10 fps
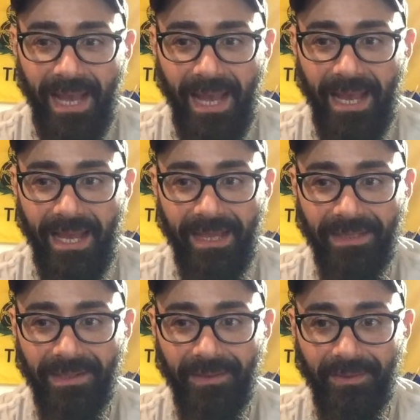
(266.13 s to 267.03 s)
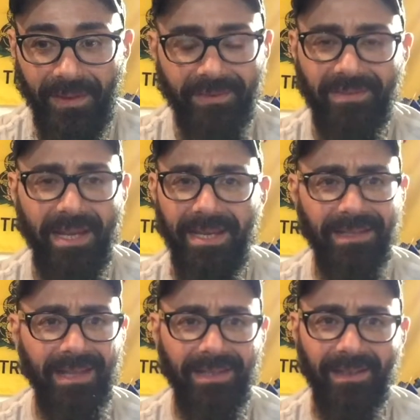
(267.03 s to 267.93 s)
And they're
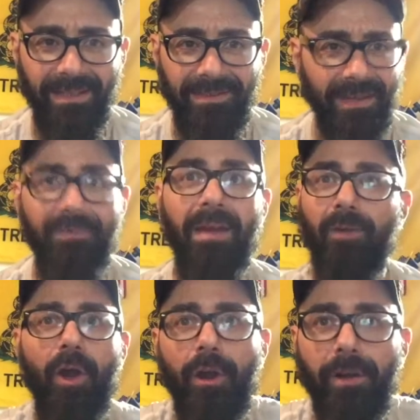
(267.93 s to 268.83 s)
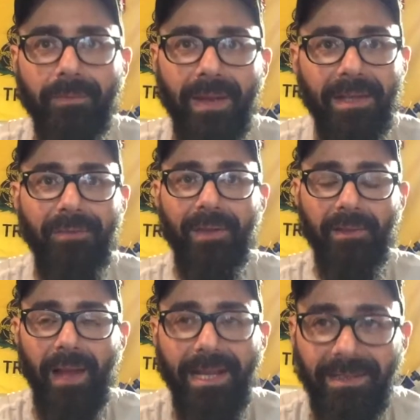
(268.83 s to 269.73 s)
saying that, they've never heard of
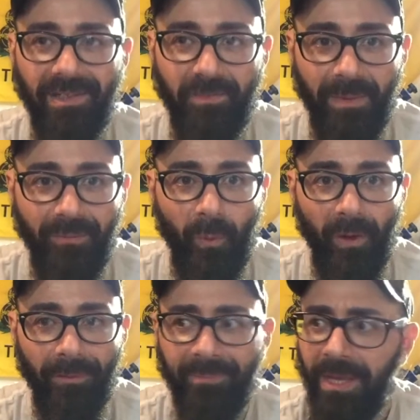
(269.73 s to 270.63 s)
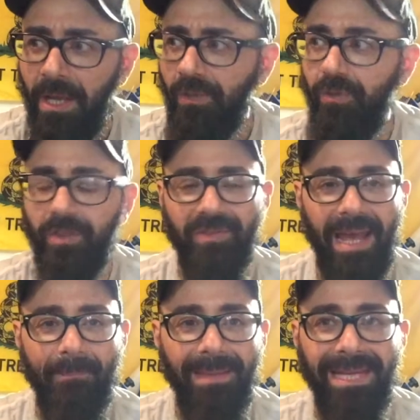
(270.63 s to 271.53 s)
anything like this before. So does
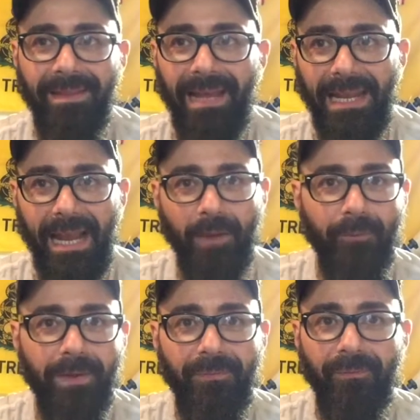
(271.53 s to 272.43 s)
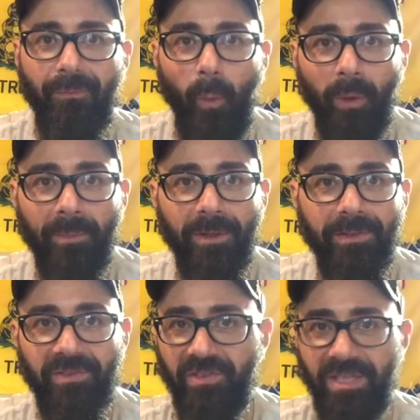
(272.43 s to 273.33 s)
that mean that every
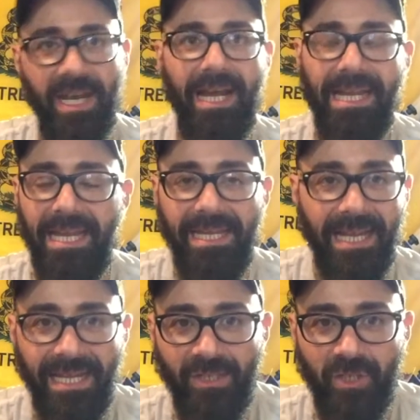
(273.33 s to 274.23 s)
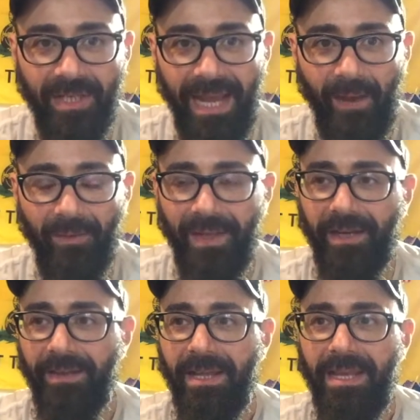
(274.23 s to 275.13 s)
former CIA agent out
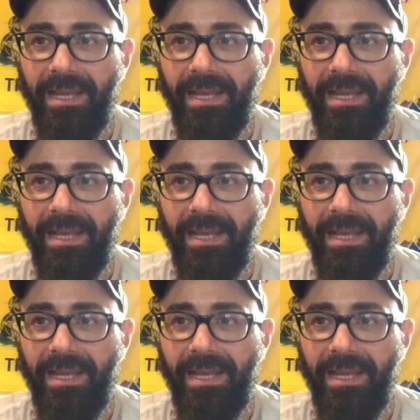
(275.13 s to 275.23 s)
there,